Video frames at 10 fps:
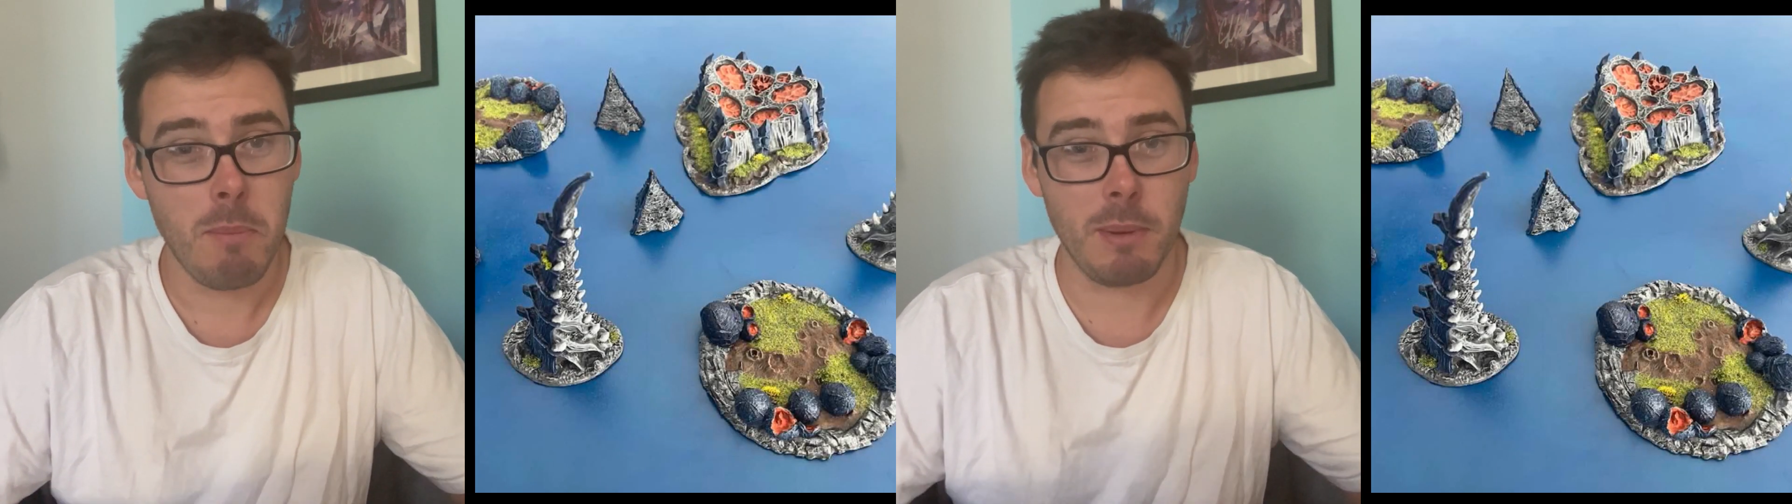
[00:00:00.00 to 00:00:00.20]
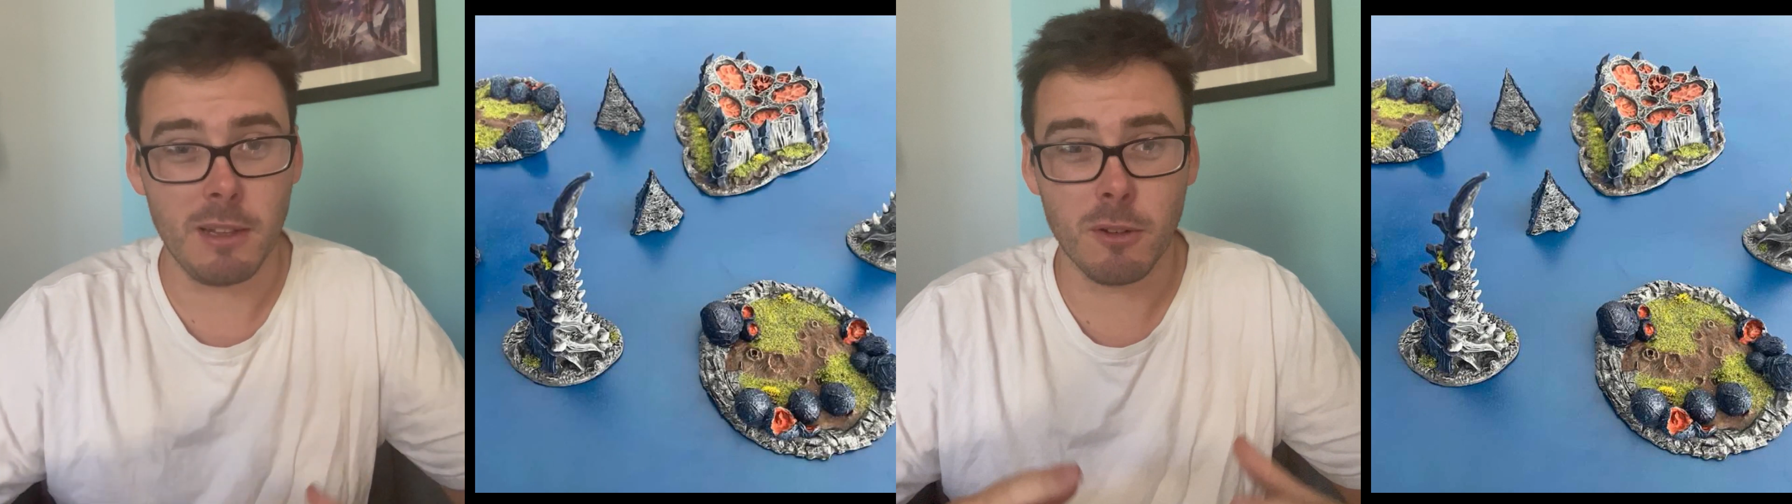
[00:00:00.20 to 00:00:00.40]

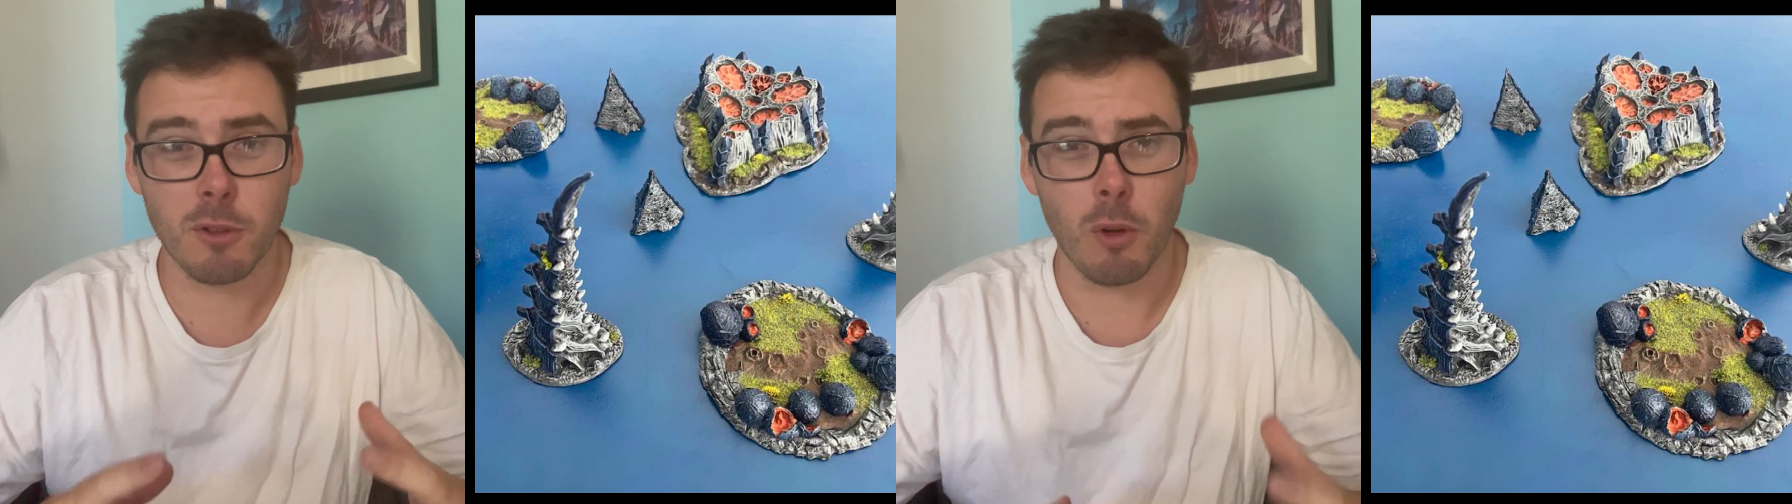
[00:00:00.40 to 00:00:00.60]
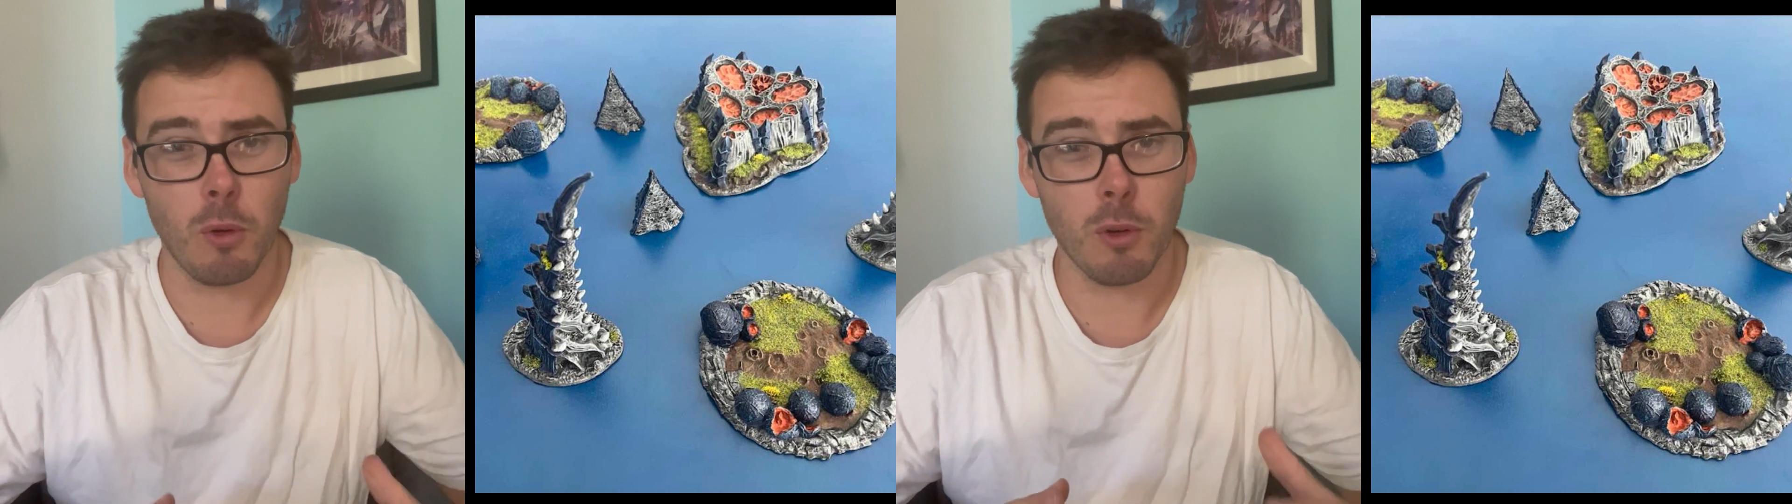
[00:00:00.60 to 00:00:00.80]
but it looks
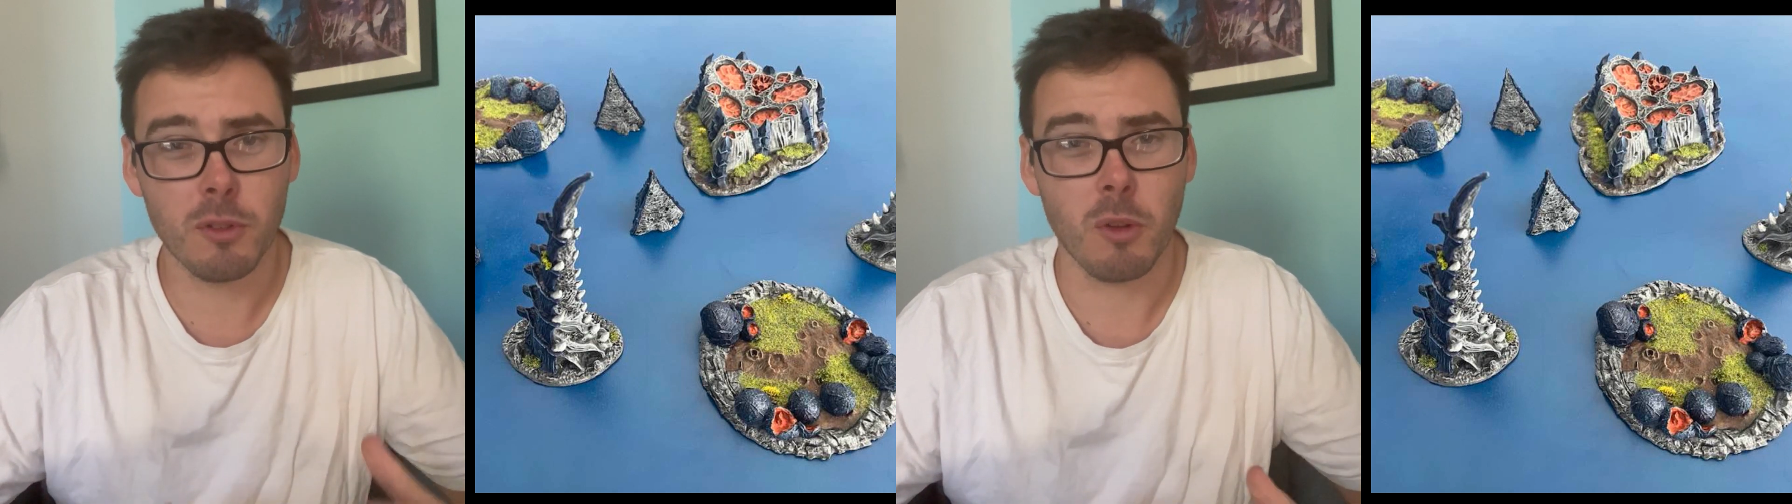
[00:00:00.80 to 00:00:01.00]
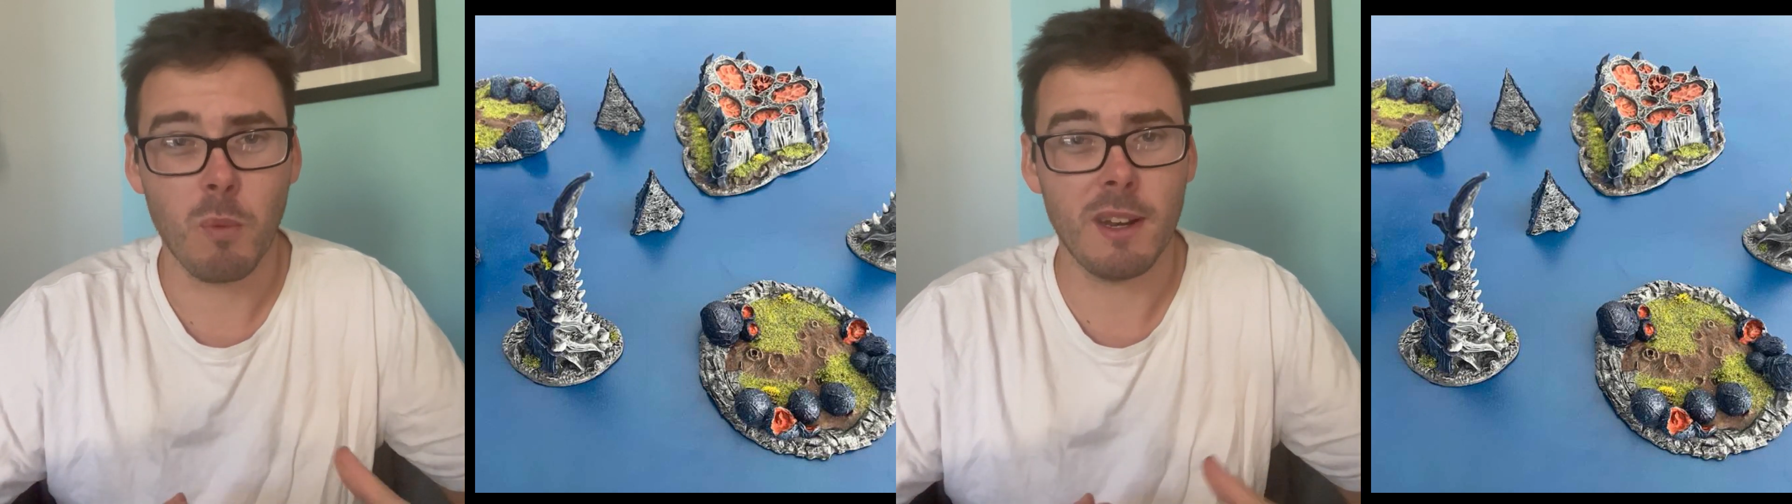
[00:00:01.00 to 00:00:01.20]

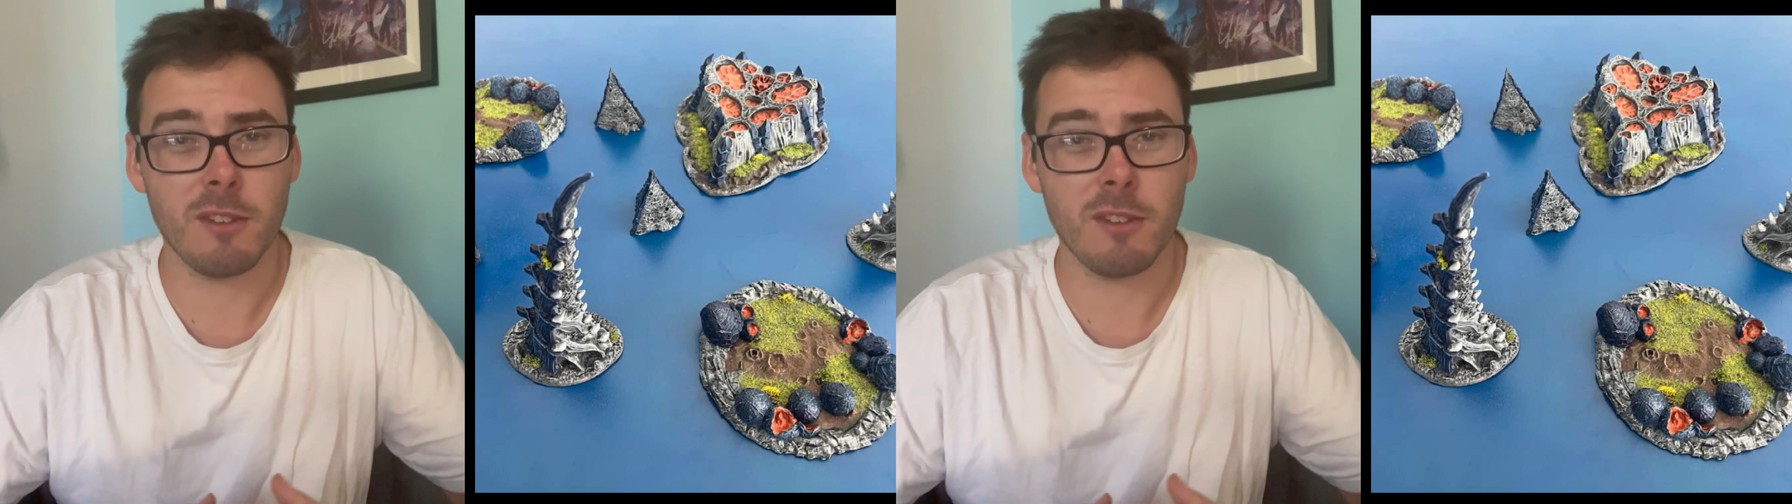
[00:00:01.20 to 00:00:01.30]
awesome when